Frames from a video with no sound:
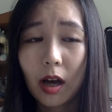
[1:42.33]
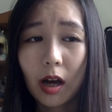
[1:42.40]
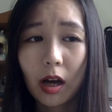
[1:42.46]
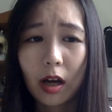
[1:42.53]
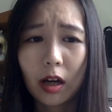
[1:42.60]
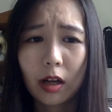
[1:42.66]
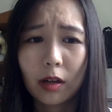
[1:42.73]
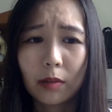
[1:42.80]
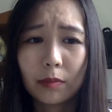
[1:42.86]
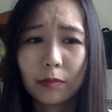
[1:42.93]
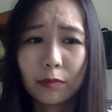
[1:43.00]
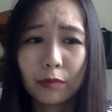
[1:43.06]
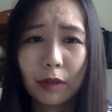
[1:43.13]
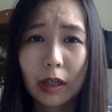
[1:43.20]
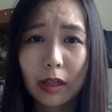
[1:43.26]
um,
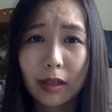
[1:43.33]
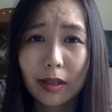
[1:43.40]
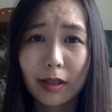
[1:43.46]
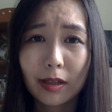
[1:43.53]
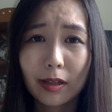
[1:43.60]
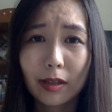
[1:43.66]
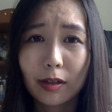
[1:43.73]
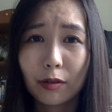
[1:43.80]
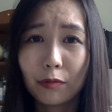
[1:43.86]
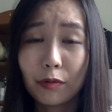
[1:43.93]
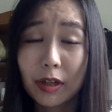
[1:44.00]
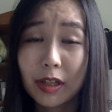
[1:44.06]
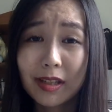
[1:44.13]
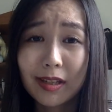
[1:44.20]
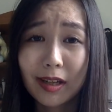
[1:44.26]
really
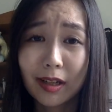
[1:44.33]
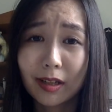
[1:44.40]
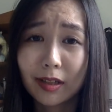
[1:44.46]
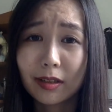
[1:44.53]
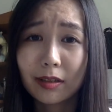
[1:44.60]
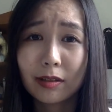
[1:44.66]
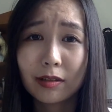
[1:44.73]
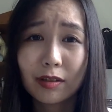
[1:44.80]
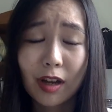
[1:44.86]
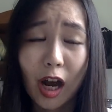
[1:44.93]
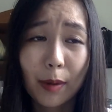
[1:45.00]
written